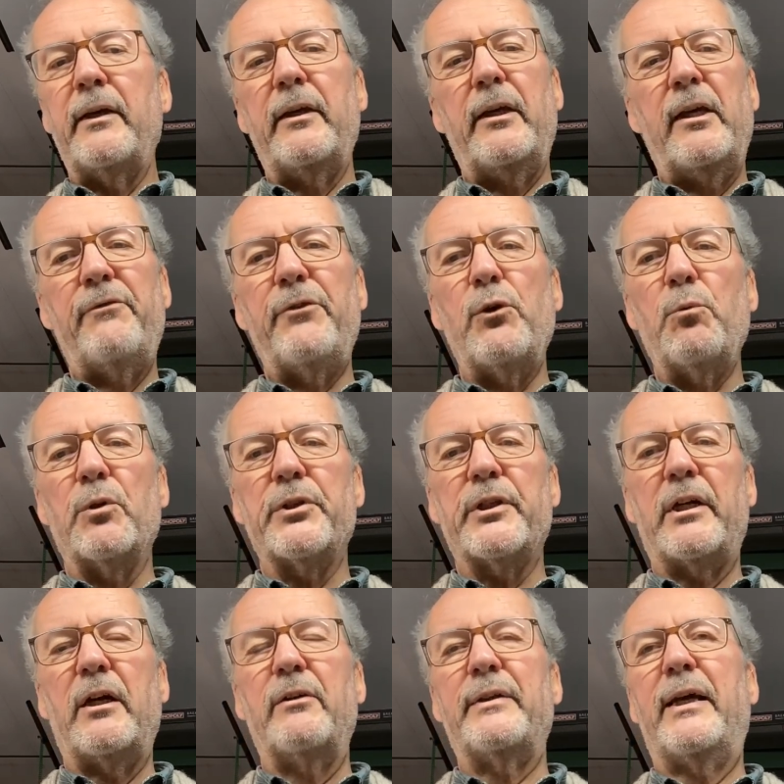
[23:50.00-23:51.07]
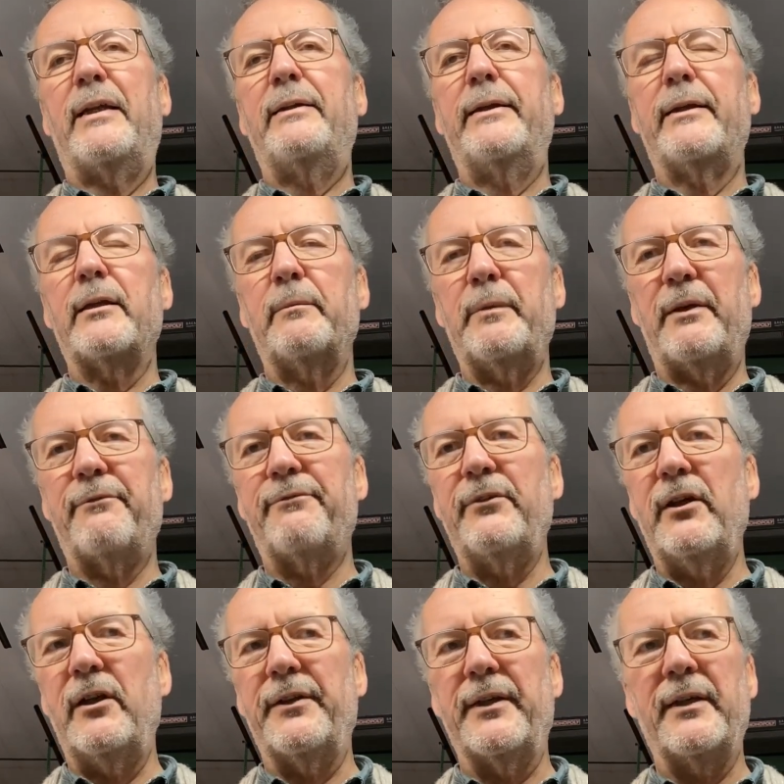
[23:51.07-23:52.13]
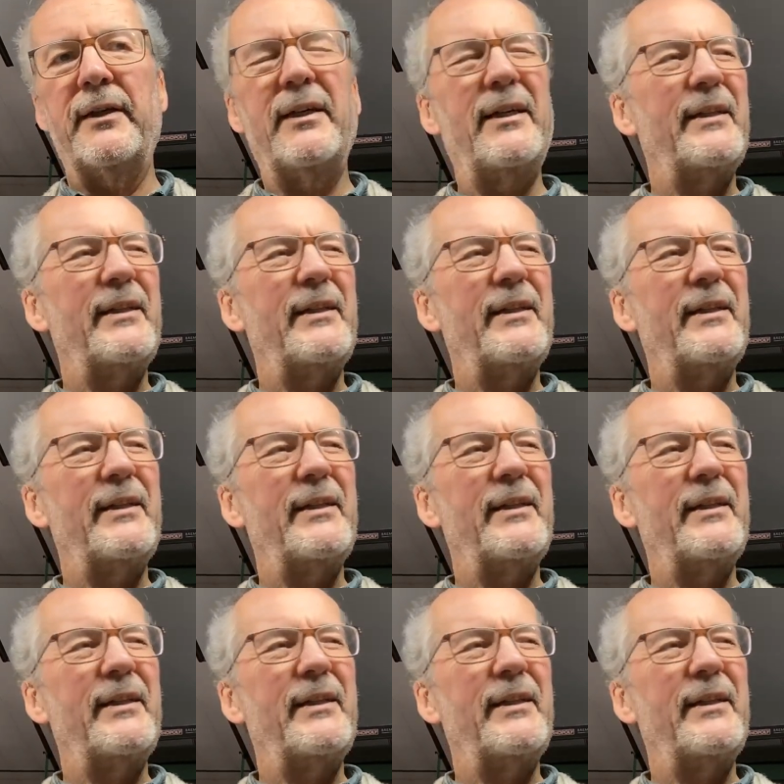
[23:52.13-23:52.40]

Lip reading: If you want to go that little bit further,